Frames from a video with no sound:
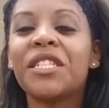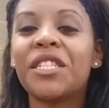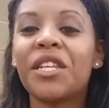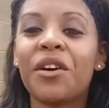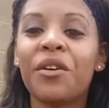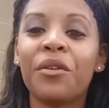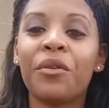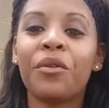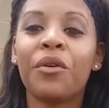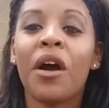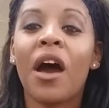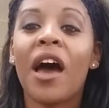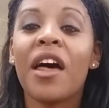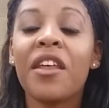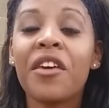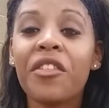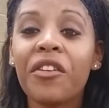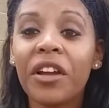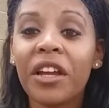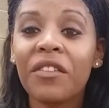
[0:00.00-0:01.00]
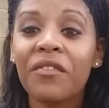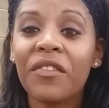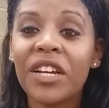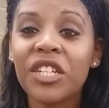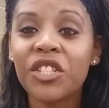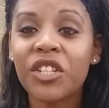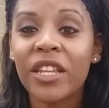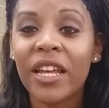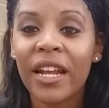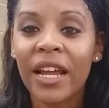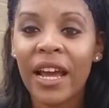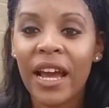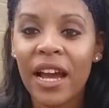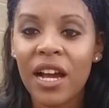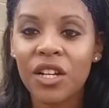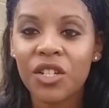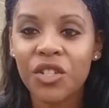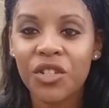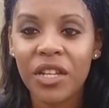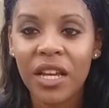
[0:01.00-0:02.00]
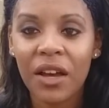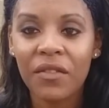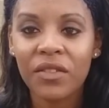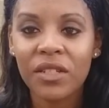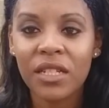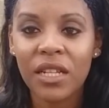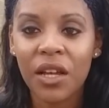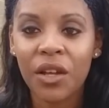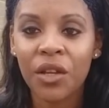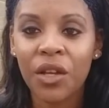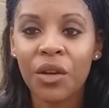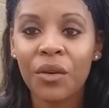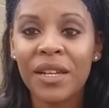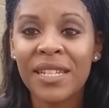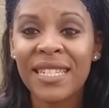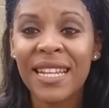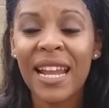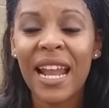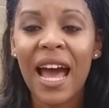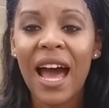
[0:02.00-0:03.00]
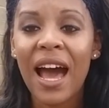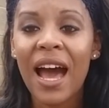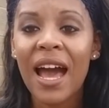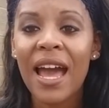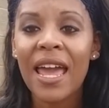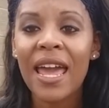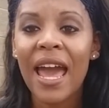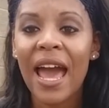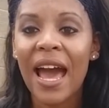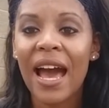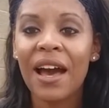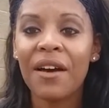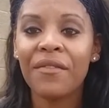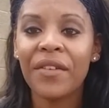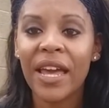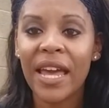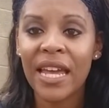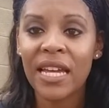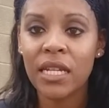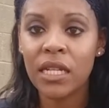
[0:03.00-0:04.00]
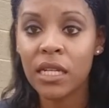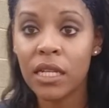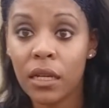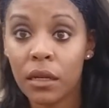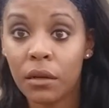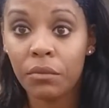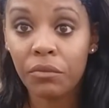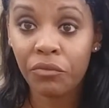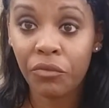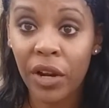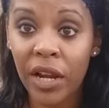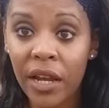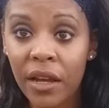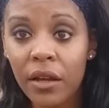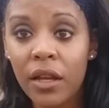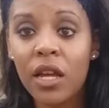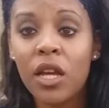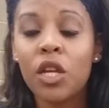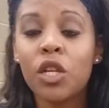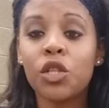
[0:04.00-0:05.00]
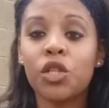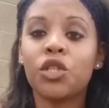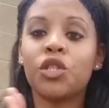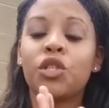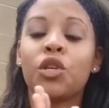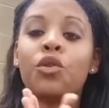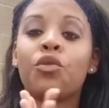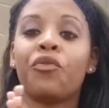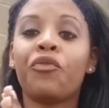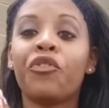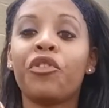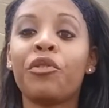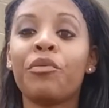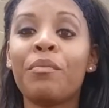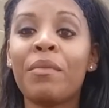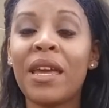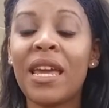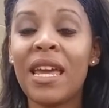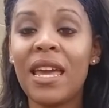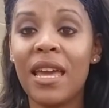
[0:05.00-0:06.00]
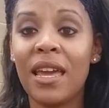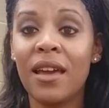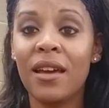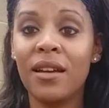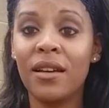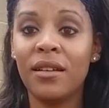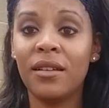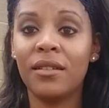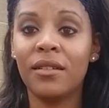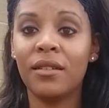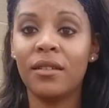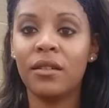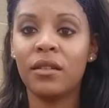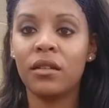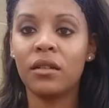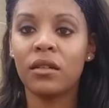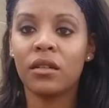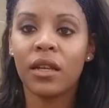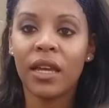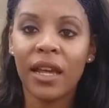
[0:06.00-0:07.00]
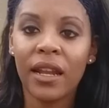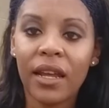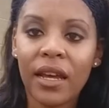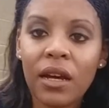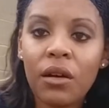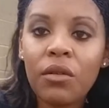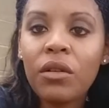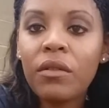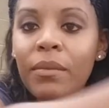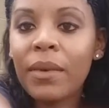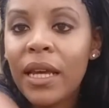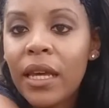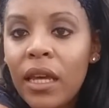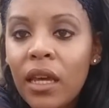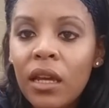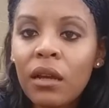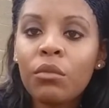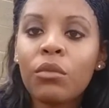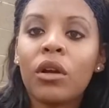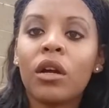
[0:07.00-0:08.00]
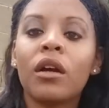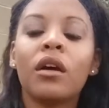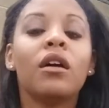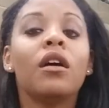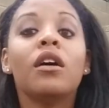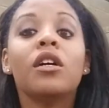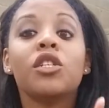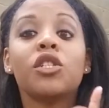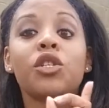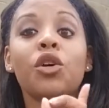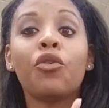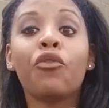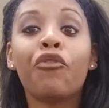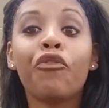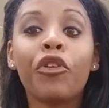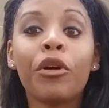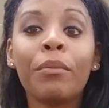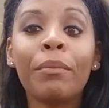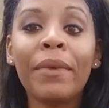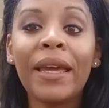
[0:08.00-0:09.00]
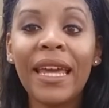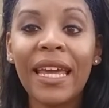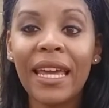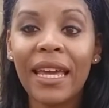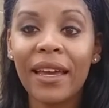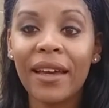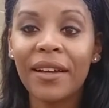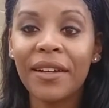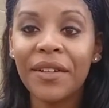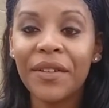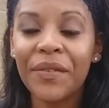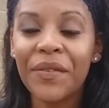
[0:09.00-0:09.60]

So another confession that I actually have to tell you is that I have ADD, right? So for me, get out of my camera. So for me,